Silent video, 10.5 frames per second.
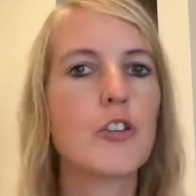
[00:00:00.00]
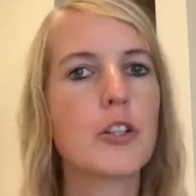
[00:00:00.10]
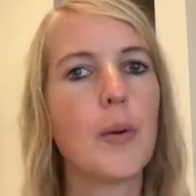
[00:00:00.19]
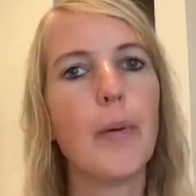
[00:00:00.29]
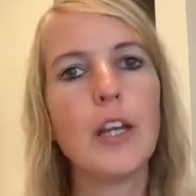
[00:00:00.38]

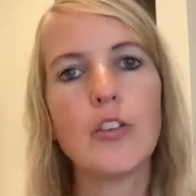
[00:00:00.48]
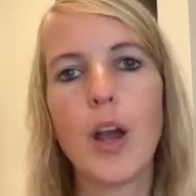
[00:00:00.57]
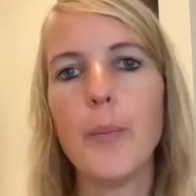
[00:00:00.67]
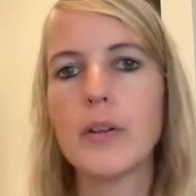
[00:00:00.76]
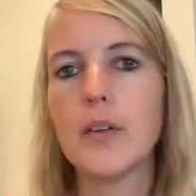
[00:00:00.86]
somebody's
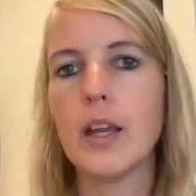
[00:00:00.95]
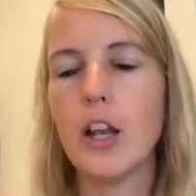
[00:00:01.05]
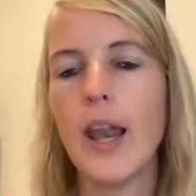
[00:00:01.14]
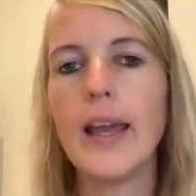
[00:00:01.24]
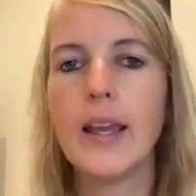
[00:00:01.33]
commenting or
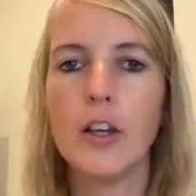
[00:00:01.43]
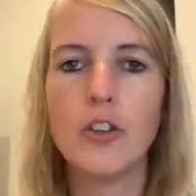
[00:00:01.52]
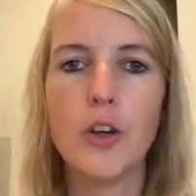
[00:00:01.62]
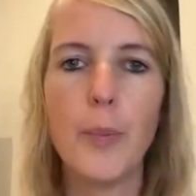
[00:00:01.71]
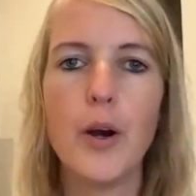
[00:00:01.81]
liking on
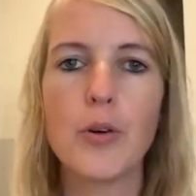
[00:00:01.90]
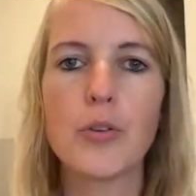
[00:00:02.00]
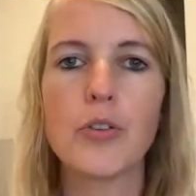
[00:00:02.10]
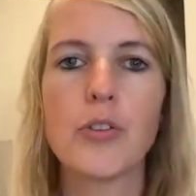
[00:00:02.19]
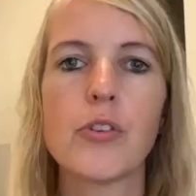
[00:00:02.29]
your
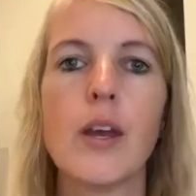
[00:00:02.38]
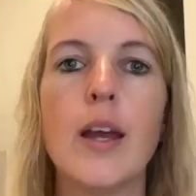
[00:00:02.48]
posts,